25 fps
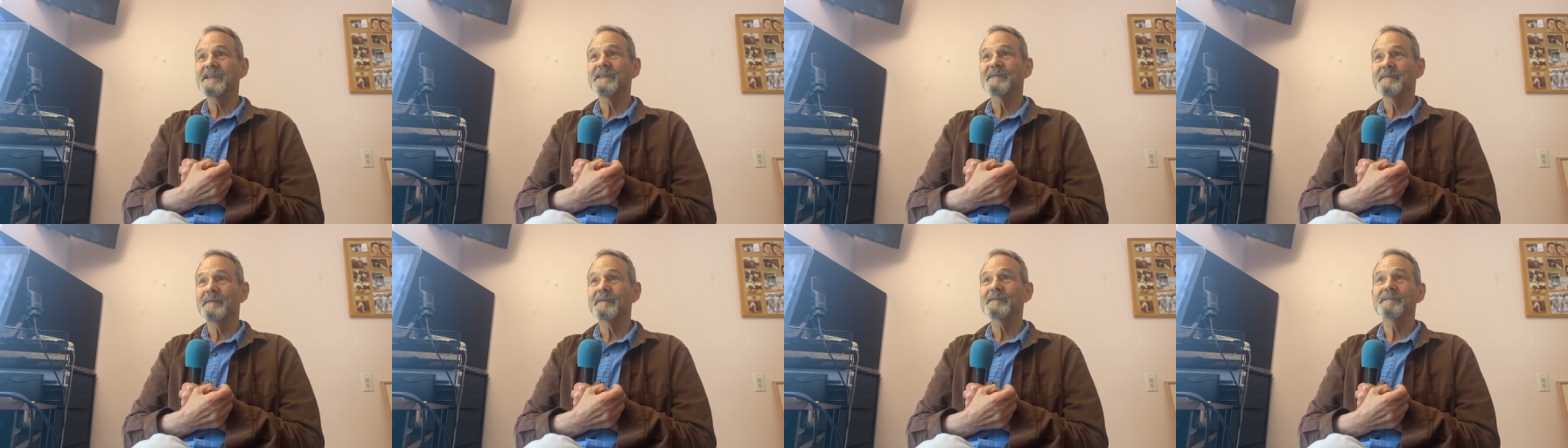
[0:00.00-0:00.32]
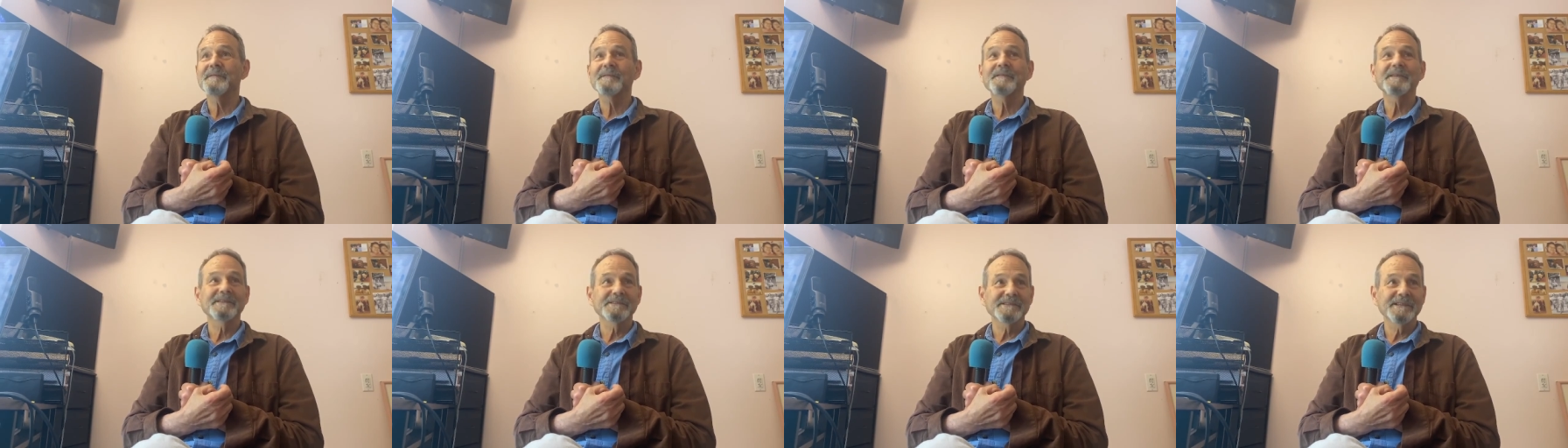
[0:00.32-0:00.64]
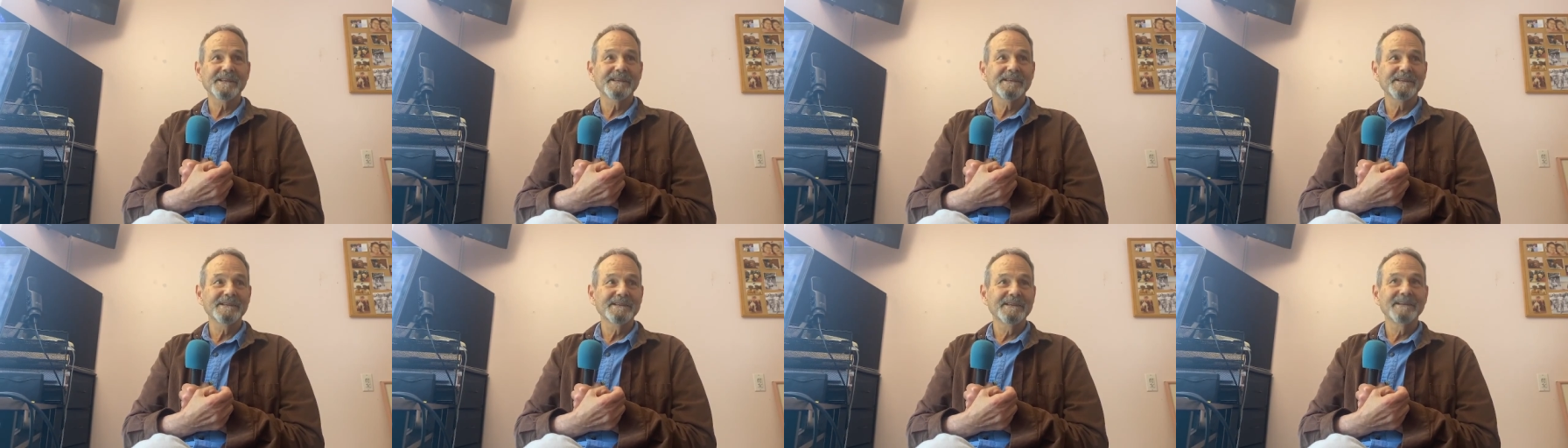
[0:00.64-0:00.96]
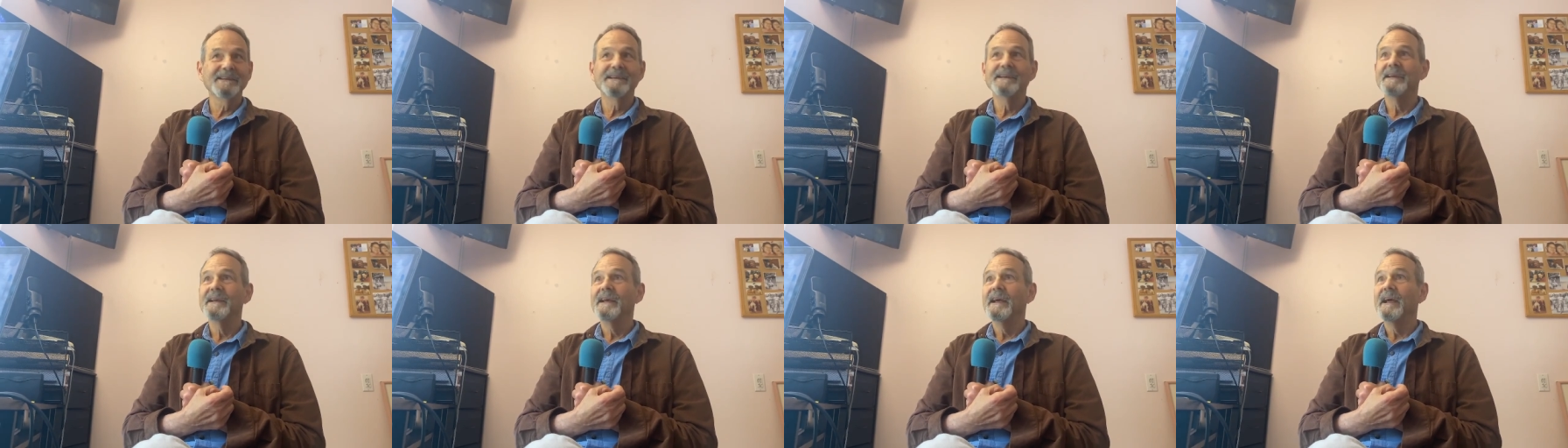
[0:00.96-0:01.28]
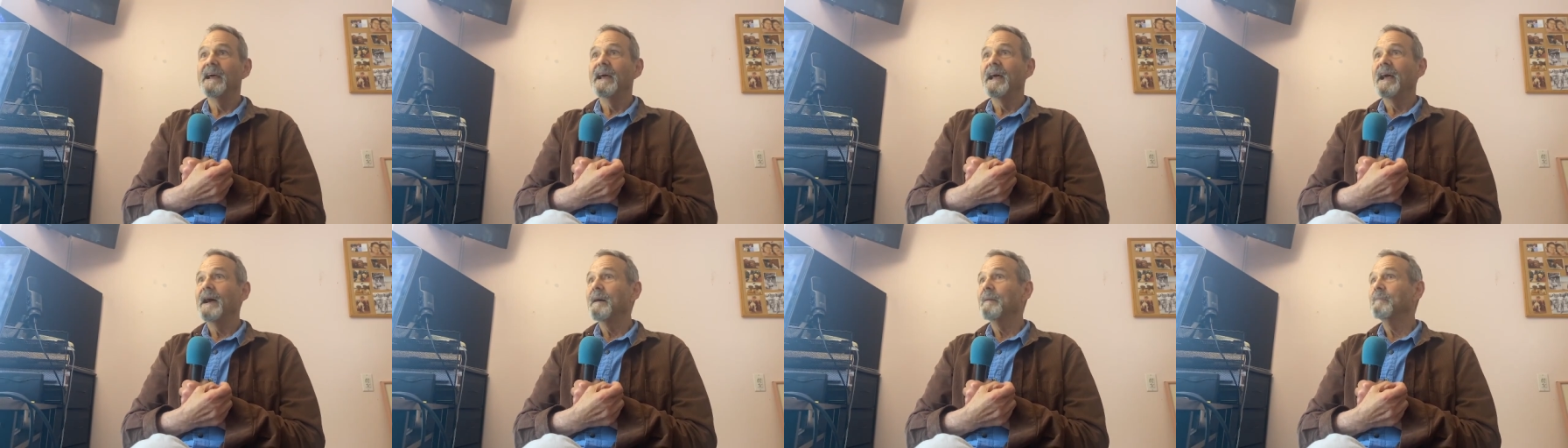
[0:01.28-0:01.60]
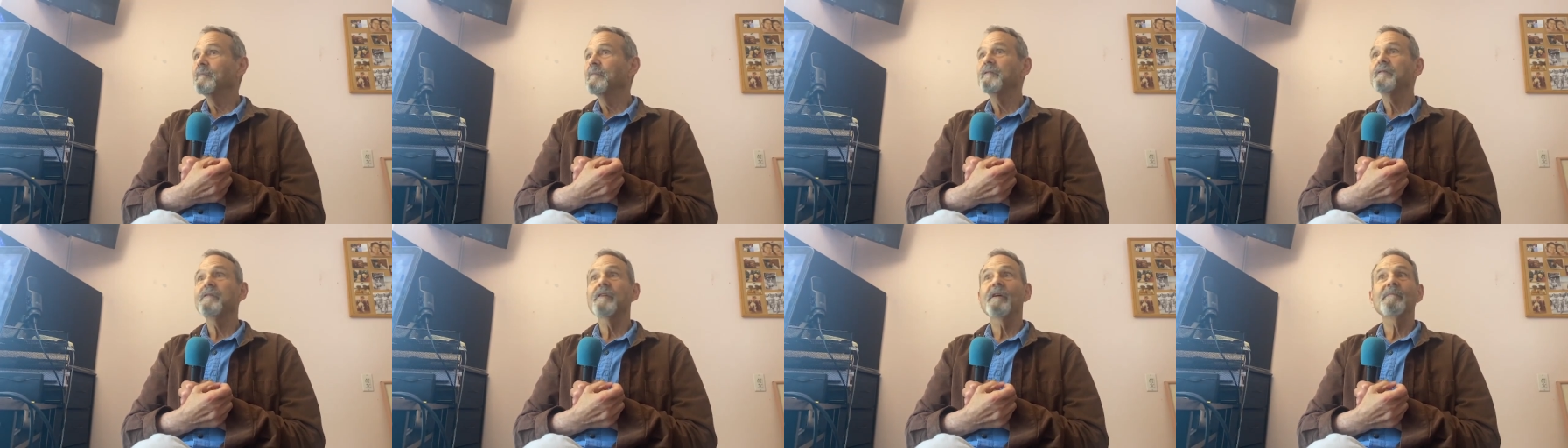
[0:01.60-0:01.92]
Obviously,
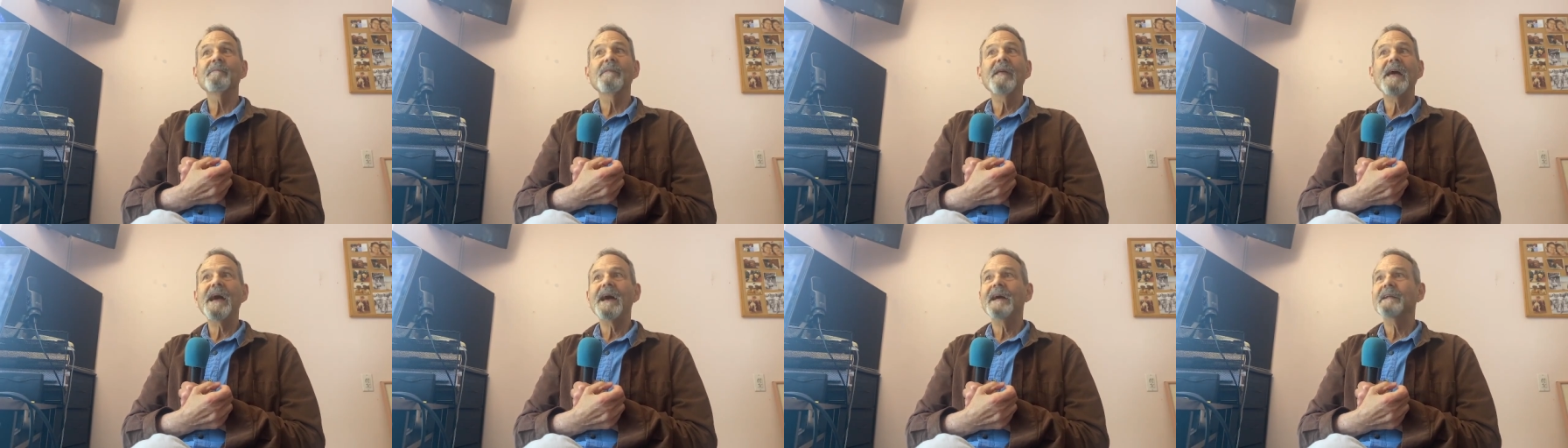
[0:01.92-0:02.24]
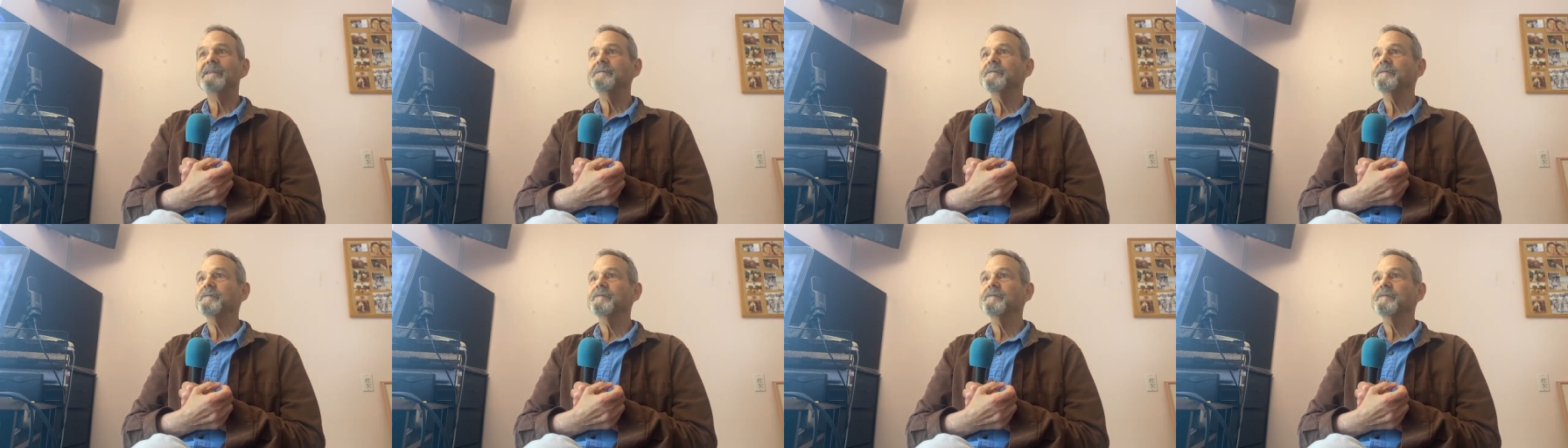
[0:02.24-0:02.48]
from that